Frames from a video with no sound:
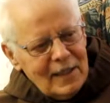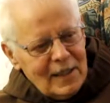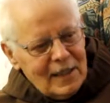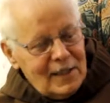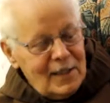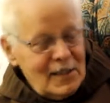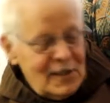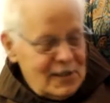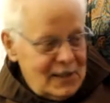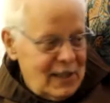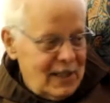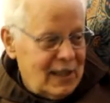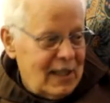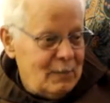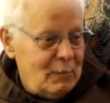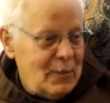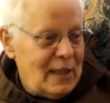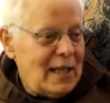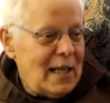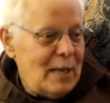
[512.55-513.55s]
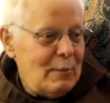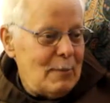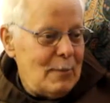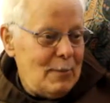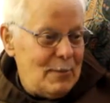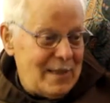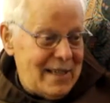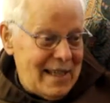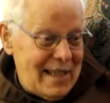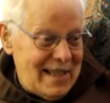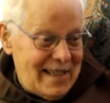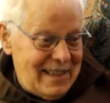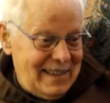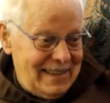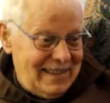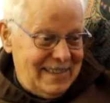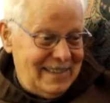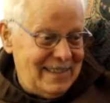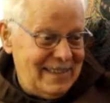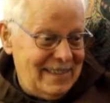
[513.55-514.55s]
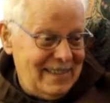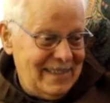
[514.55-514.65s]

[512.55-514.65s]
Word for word: at least I can become a brother.